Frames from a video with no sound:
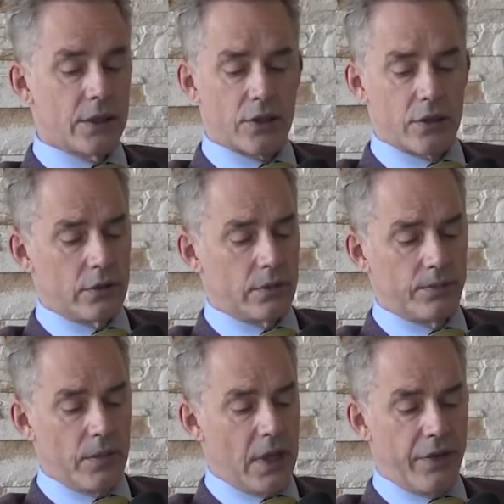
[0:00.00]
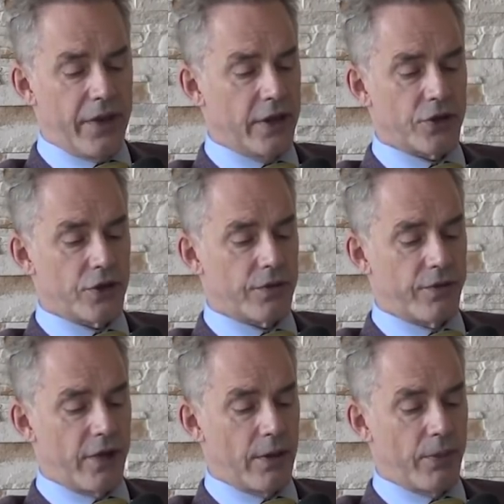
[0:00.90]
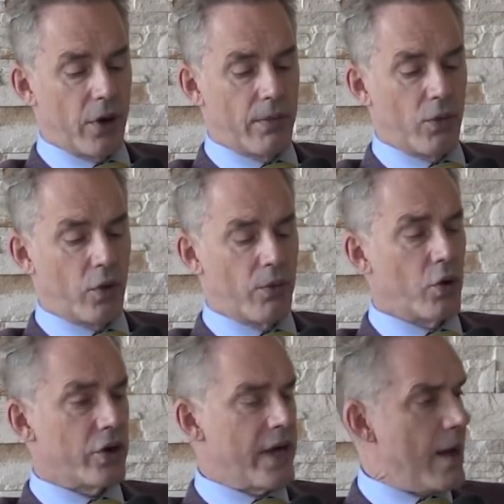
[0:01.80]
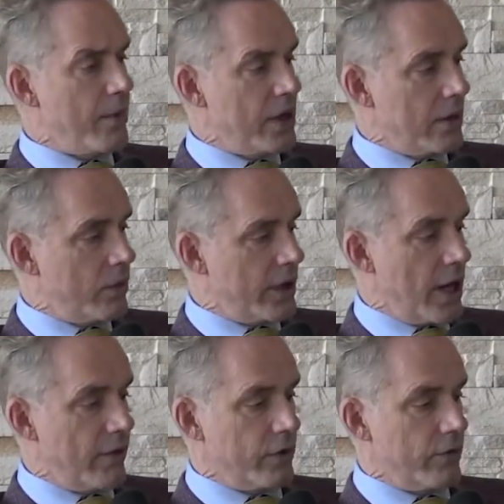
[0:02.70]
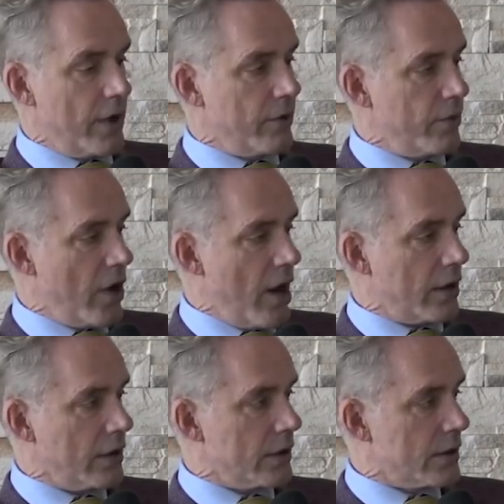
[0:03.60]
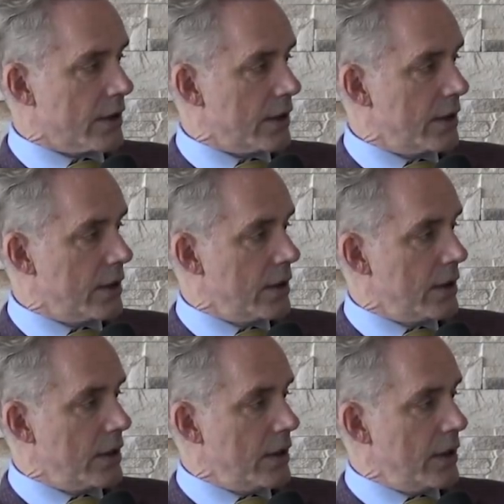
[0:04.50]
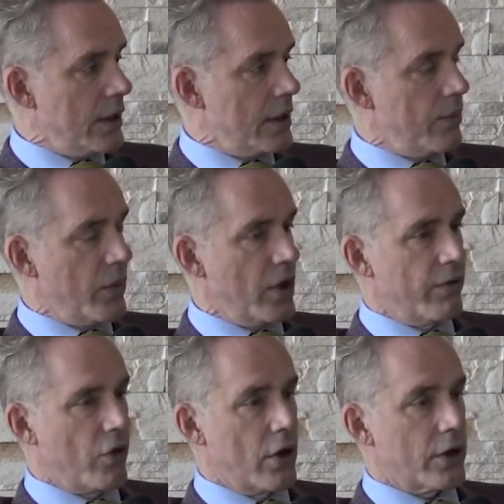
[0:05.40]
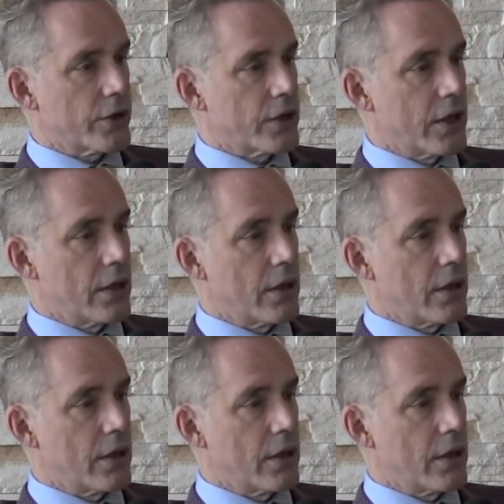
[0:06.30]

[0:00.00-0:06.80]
And things just fell apart more and more. Tammy recovered rather miraculously in the middle of August,